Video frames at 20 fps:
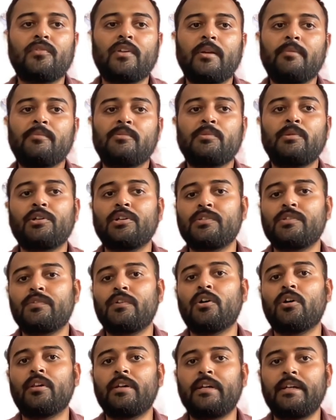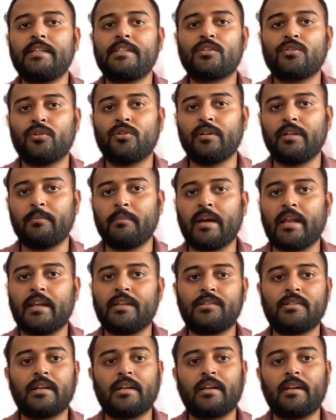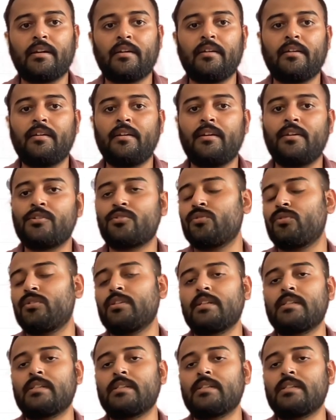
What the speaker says: Teams because we already saw in managed identity resource,